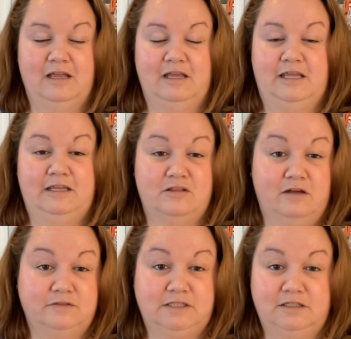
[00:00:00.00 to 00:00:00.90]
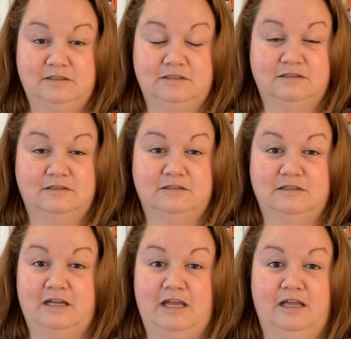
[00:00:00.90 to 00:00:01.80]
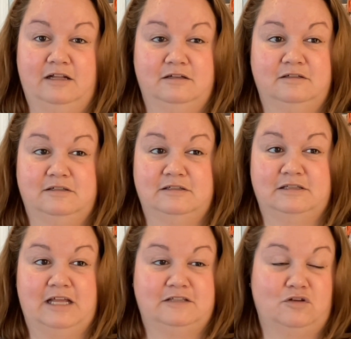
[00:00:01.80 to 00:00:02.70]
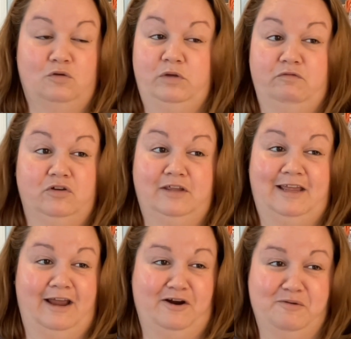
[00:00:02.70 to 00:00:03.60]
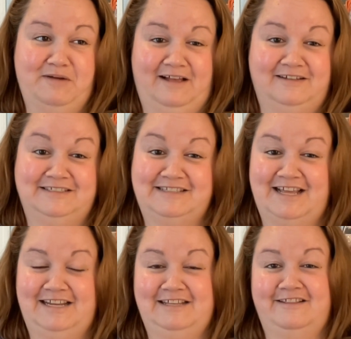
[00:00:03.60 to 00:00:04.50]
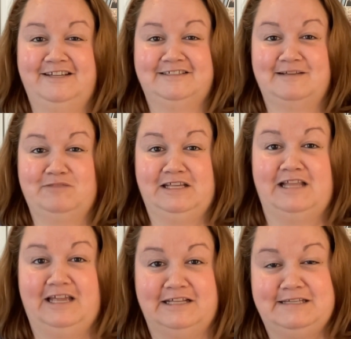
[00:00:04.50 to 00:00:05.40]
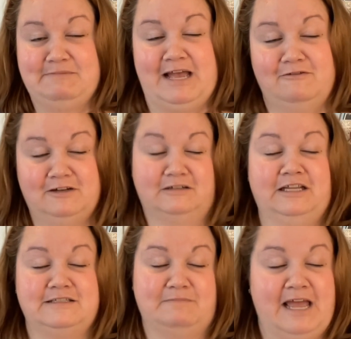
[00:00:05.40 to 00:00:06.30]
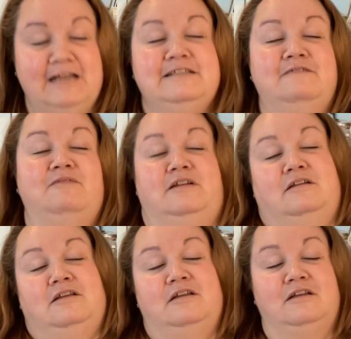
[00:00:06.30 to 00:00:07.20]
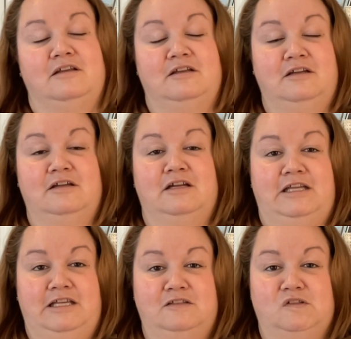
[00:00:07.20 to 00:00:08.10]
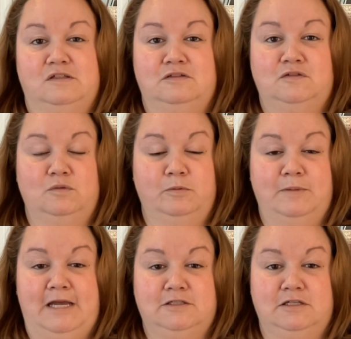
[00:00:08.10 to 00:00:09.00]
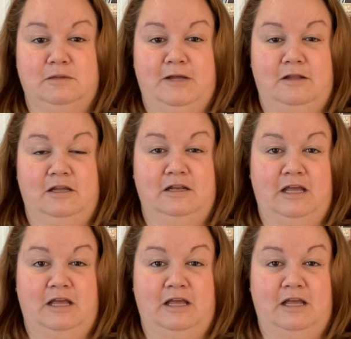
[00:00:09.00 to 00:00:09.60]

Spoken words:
He loves it, and that's all we really care about, is that he likes something that gets him out and gets him active, and he's super passionate about it.